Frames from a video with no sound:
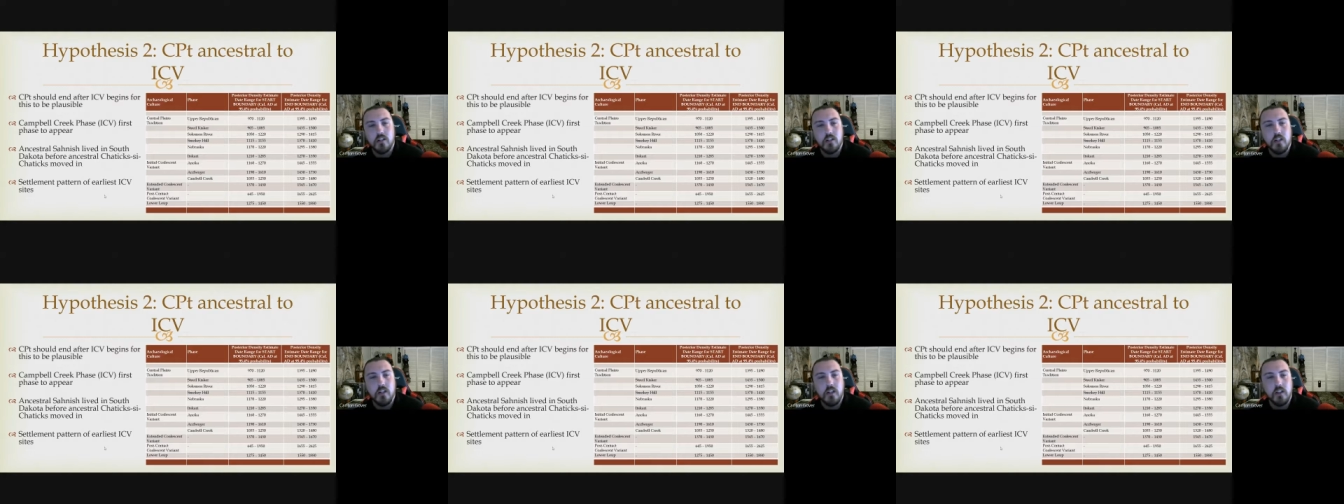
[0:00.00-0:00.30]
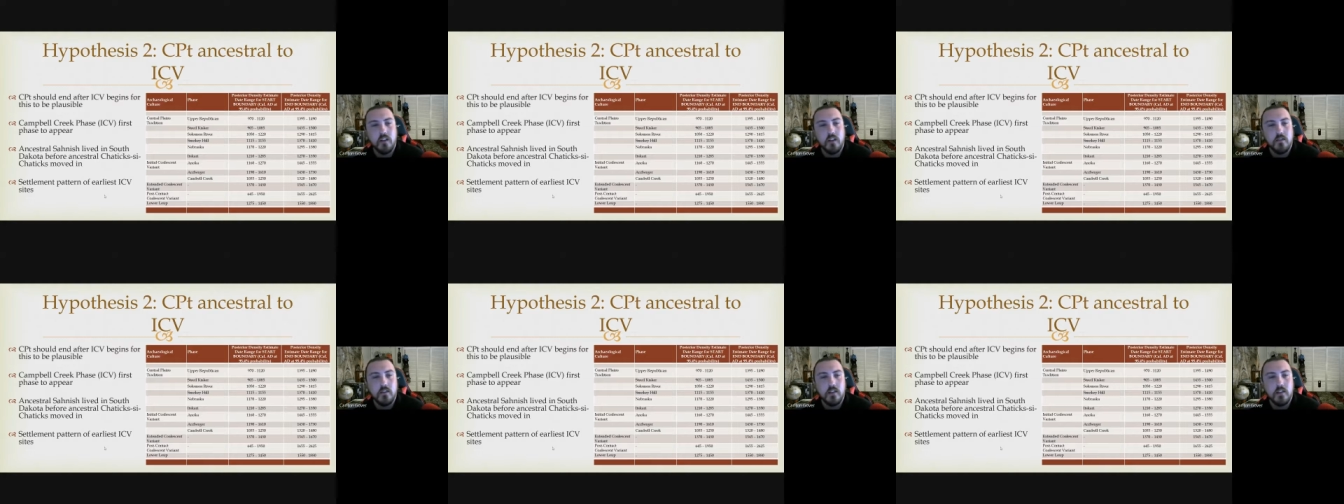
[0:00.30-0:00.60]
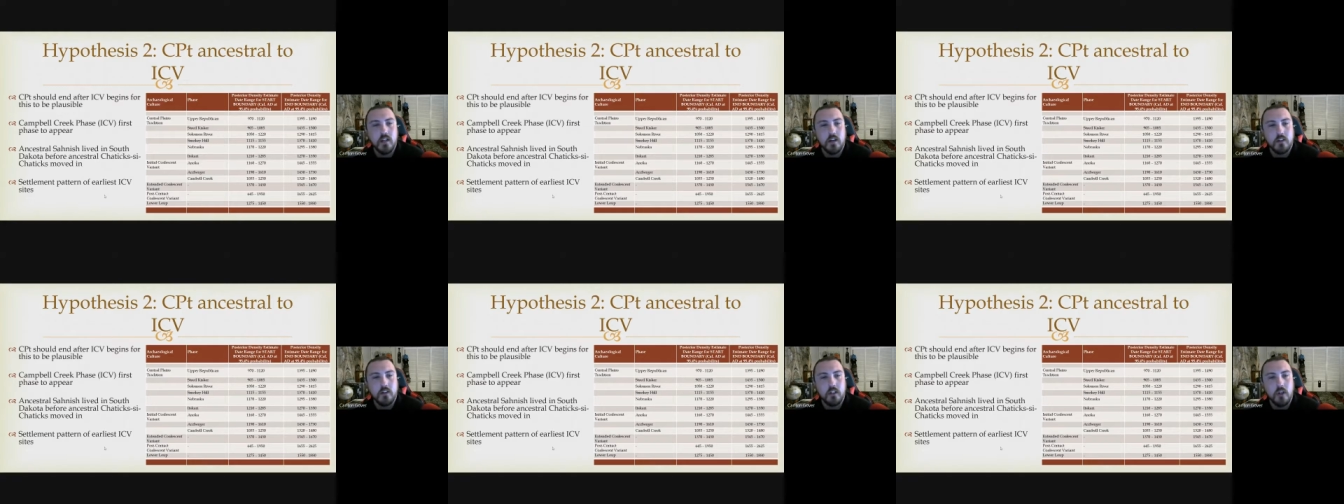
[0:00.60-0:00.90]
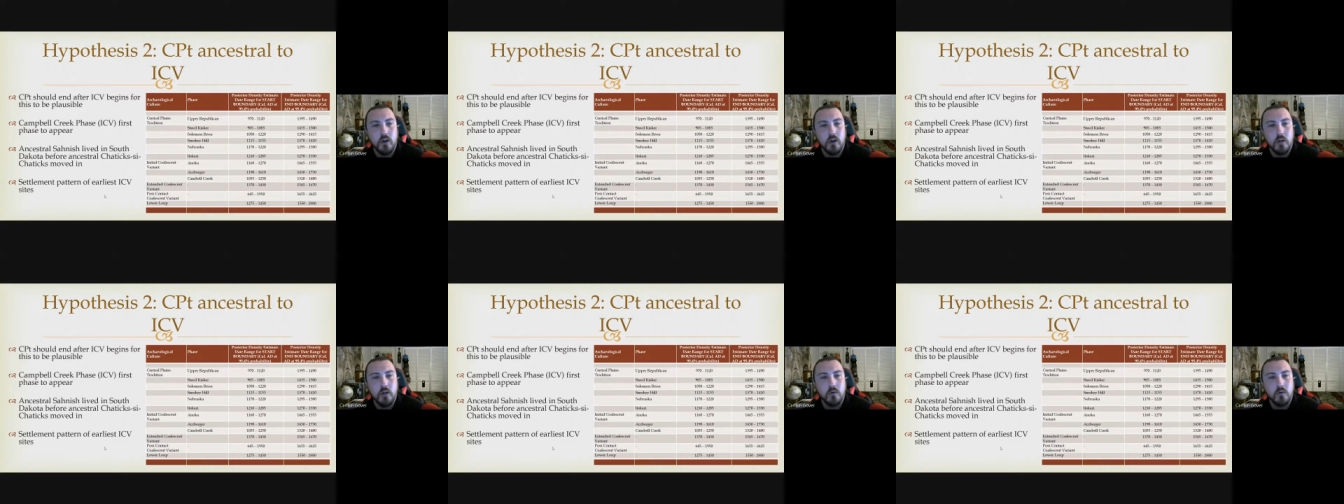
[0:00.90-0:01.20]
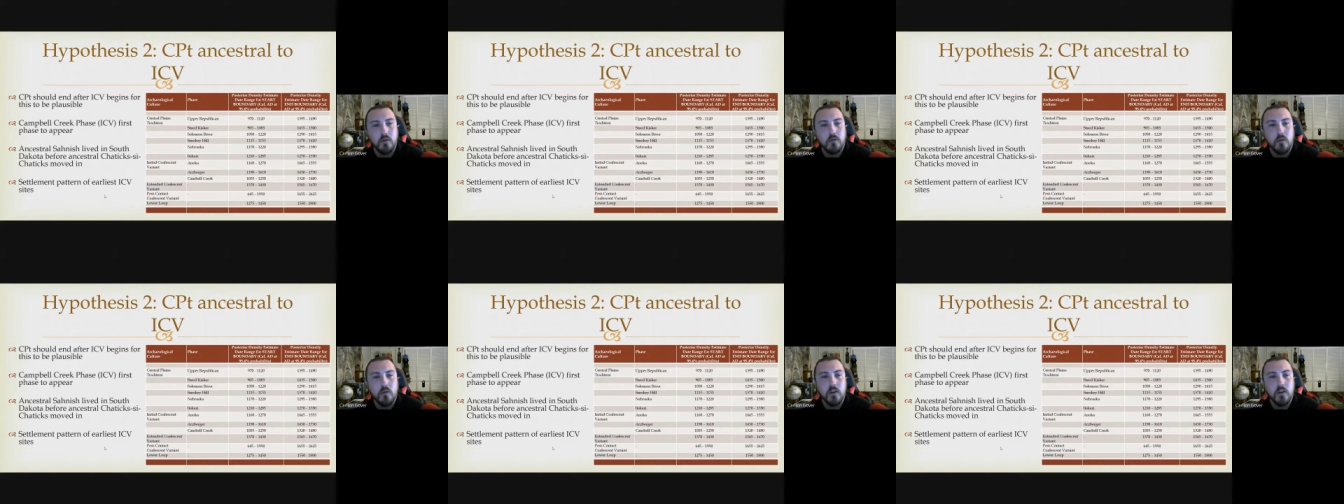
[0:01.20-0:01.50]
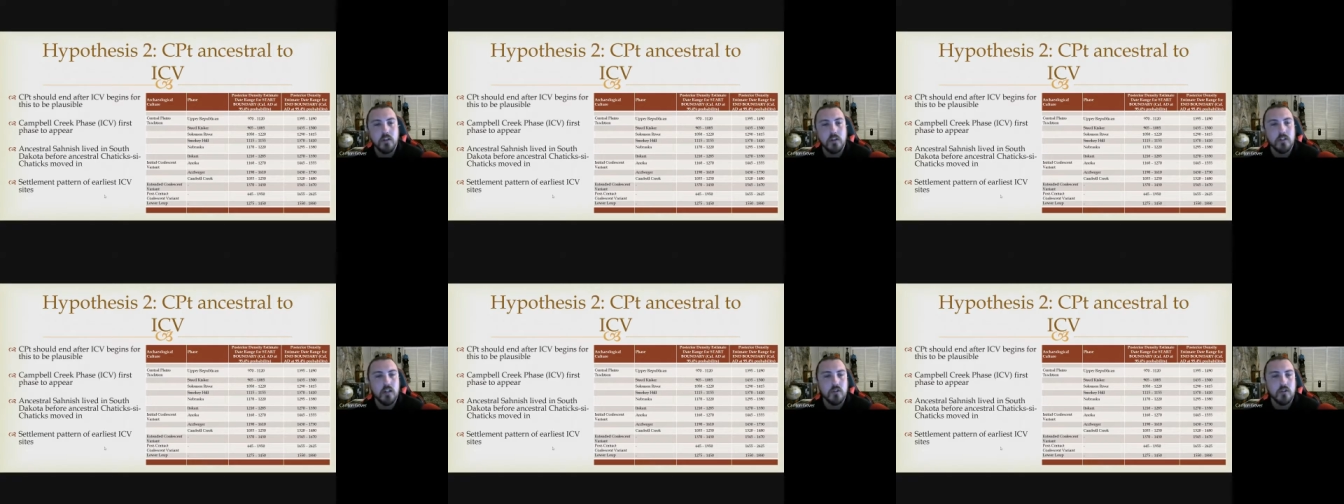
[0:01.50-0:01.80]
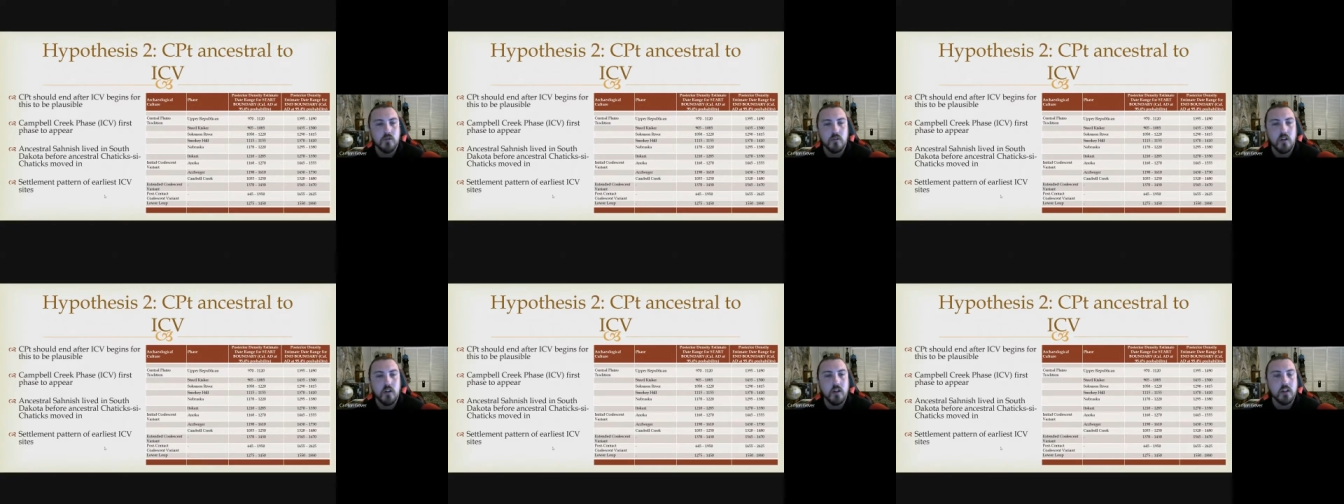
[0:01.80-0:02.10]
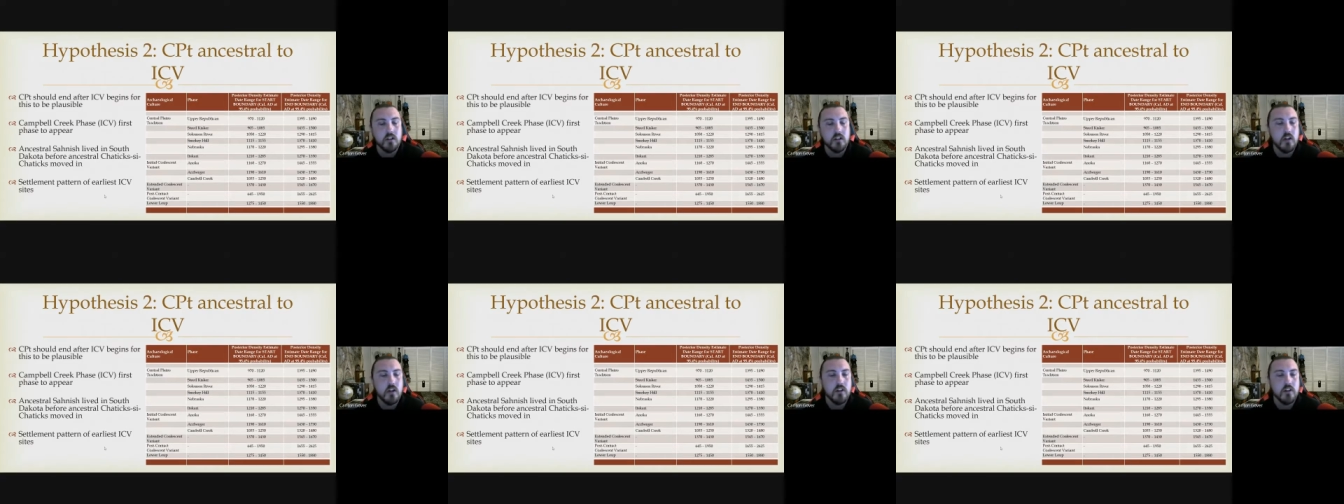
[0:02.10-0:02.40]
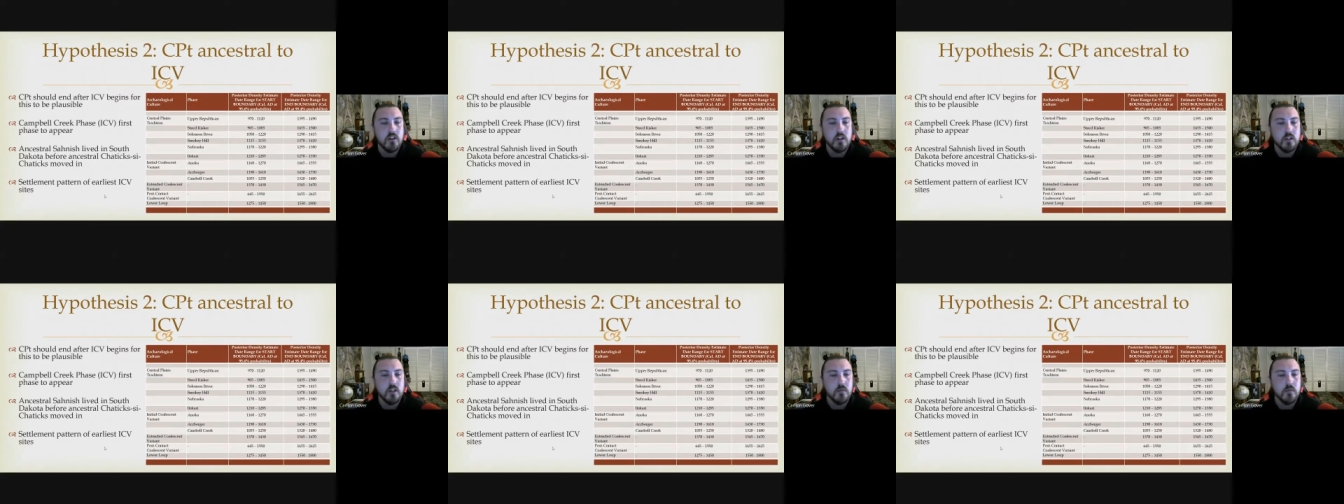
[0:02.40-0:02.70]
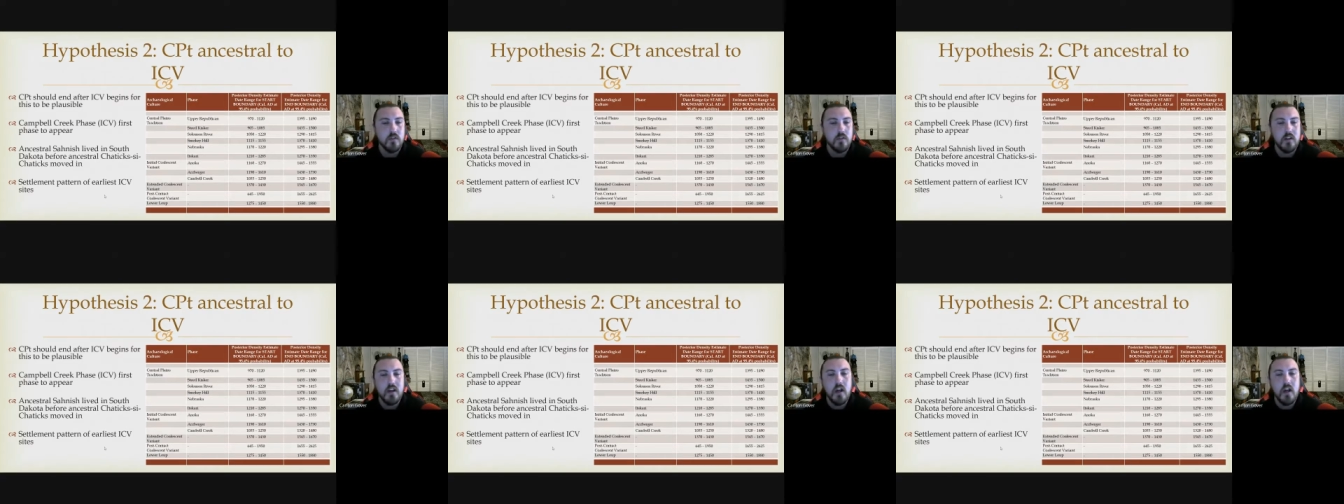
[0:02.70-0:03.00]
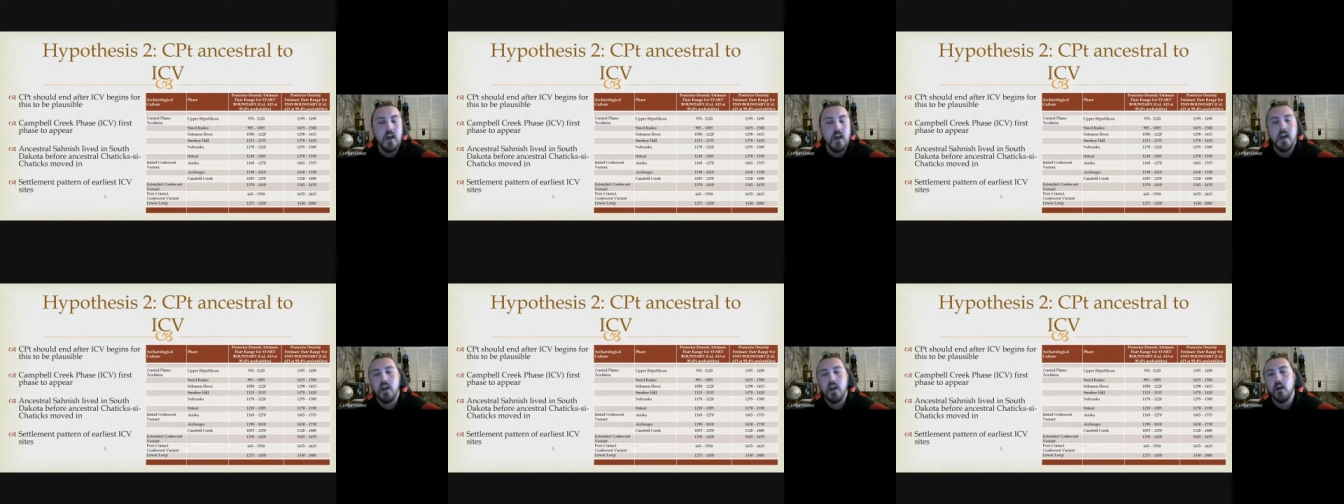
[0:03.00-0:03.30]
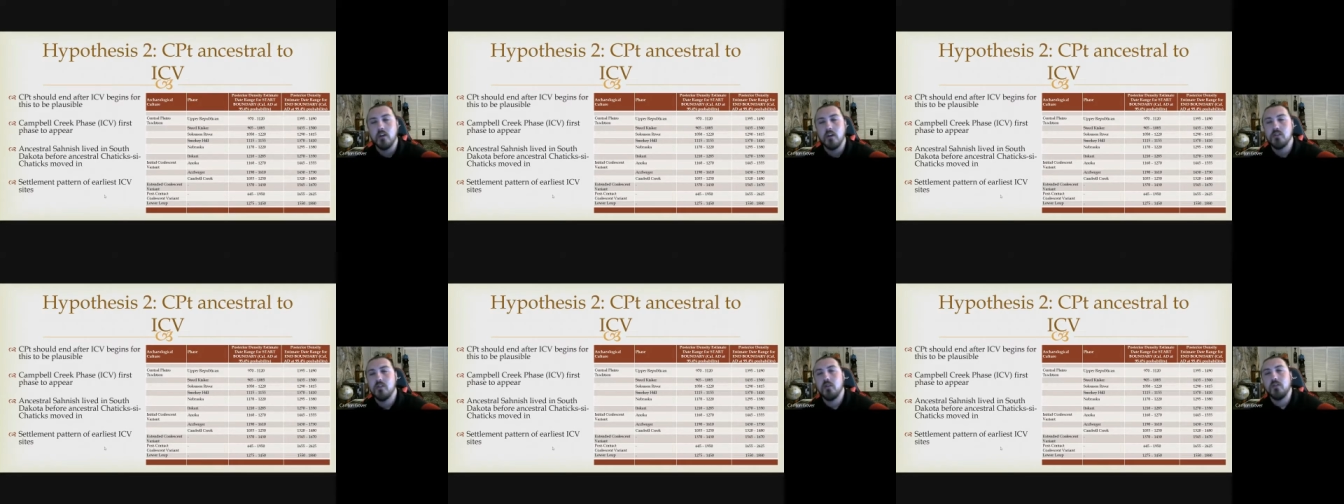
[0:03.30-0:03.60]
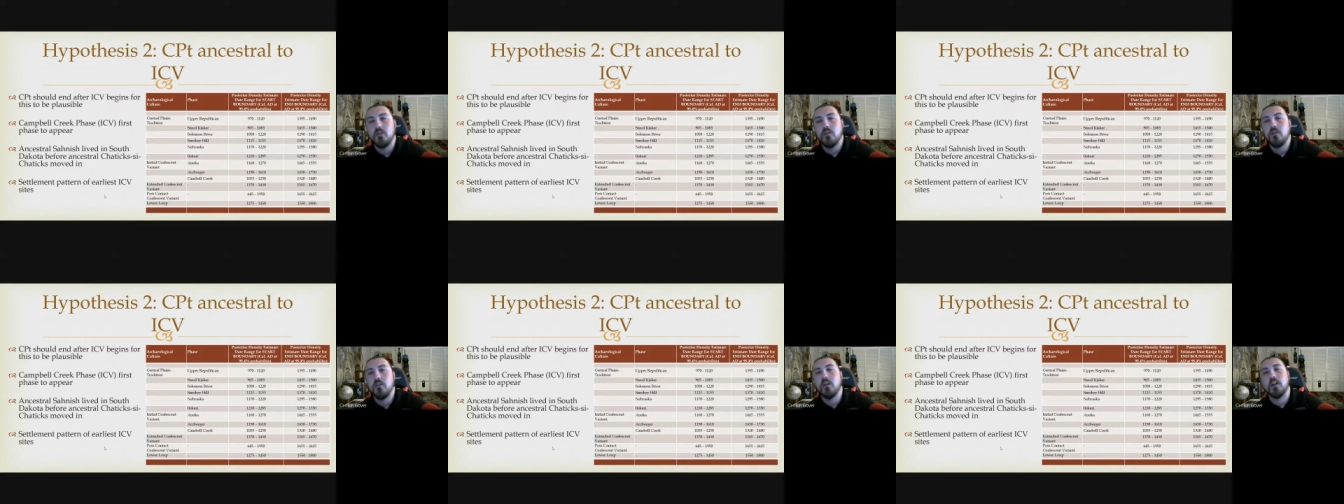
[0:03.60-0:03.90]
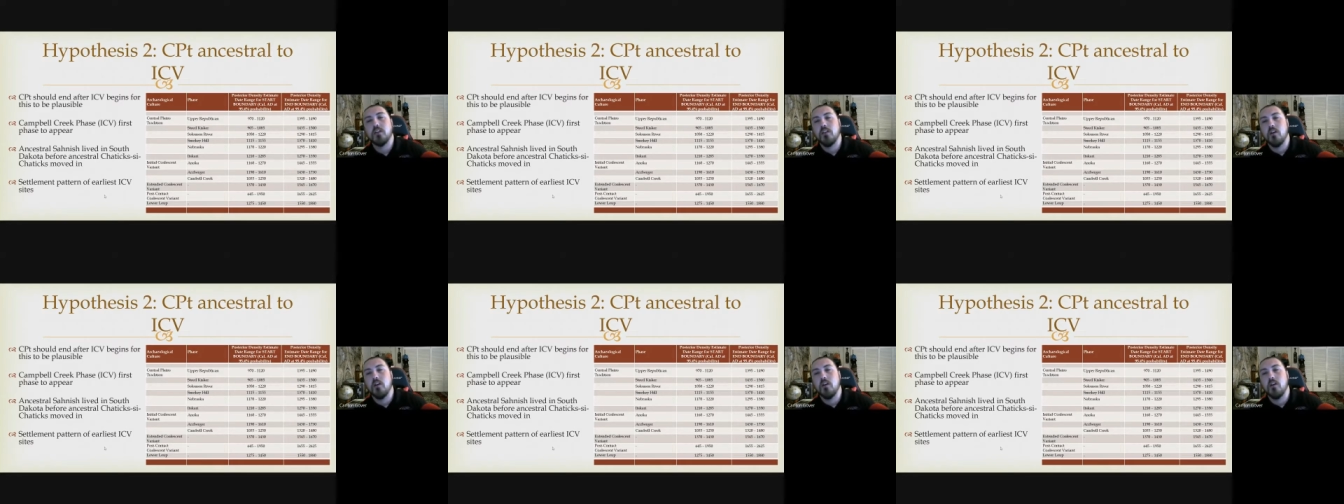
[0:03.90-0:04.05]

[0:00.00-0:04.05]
said he lived in South Dakota before ancestral Chaticks moved in. And also, if you look at the